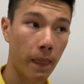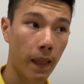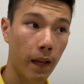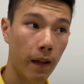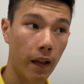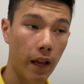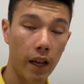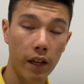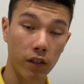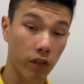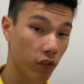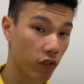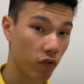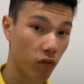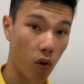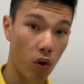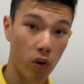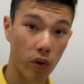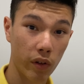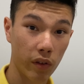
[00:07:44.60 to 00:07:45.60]
and
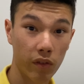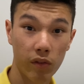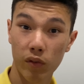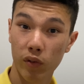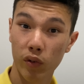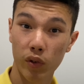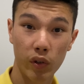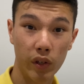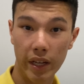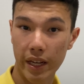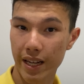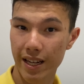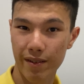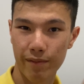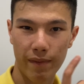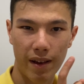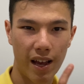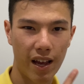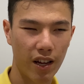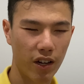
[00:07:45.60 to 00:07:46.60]
scrolling through
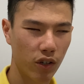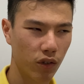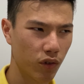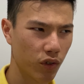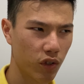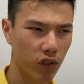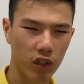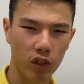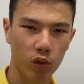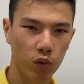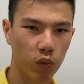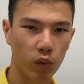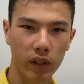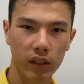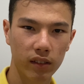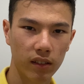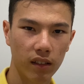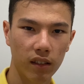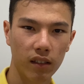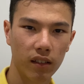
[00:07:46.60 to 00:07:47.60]
emails,
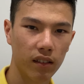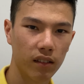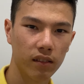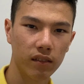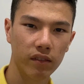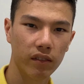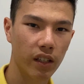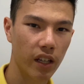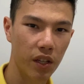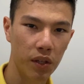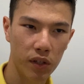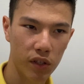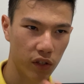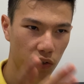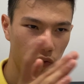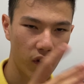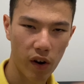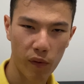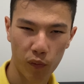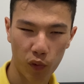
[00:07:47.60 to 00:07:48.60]
Twitter,
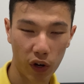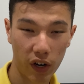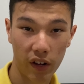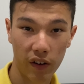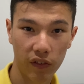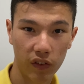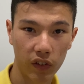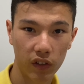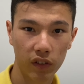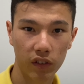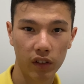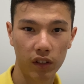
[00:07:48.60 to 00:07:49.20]
Instagram, whatever.